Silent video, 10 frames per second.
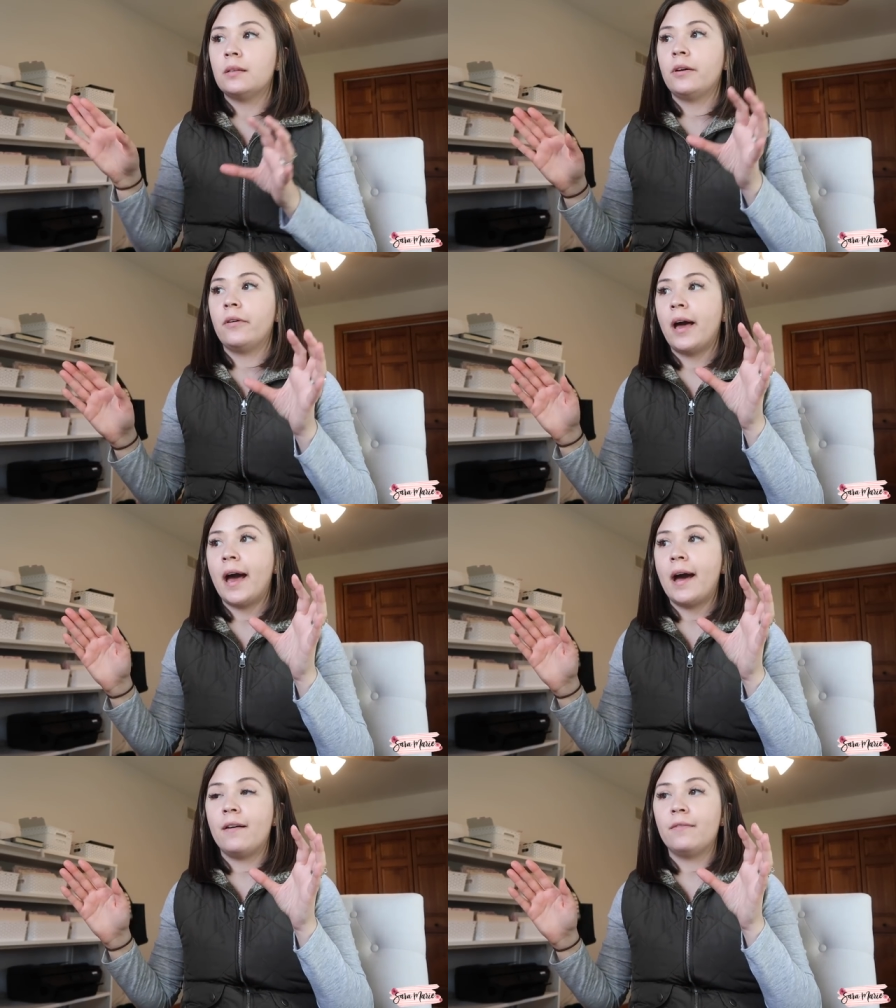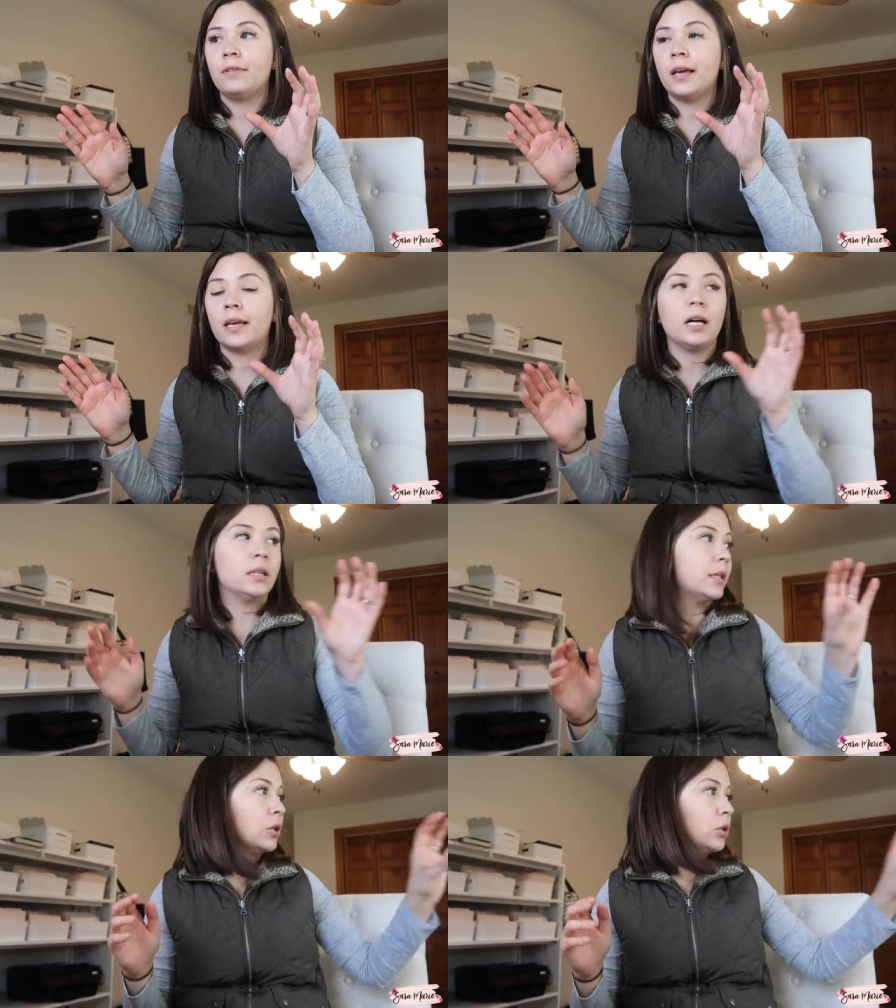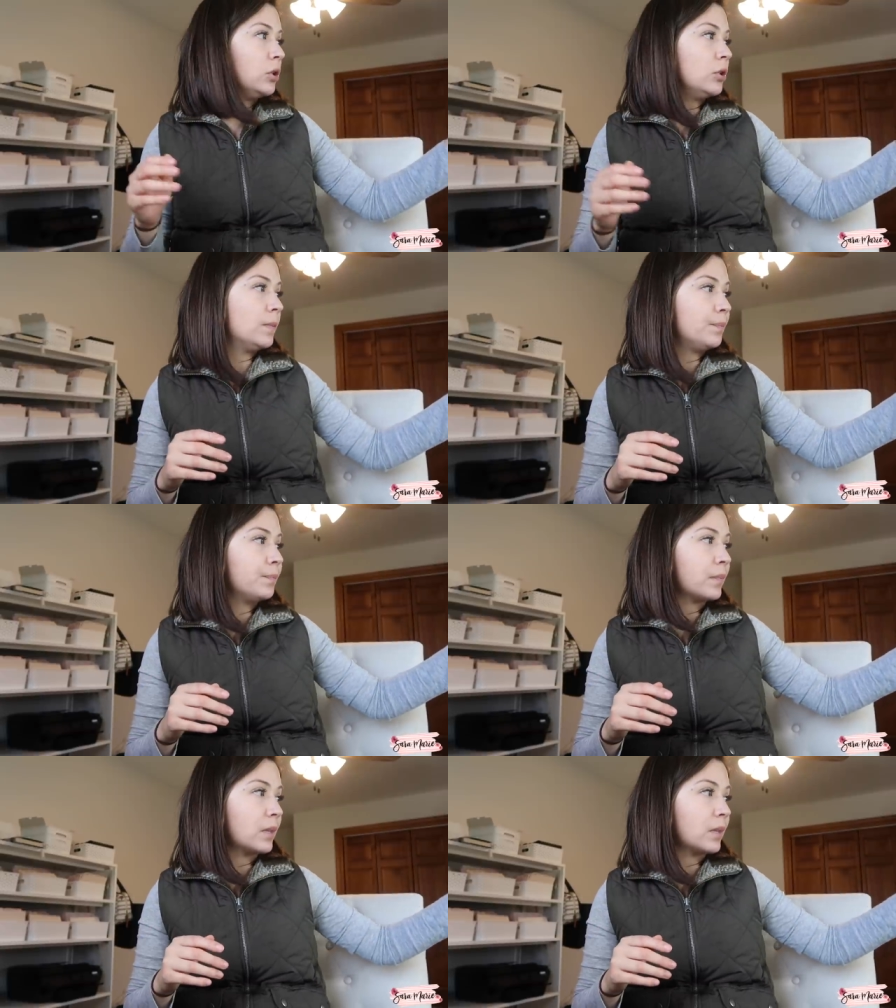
They'll have like a little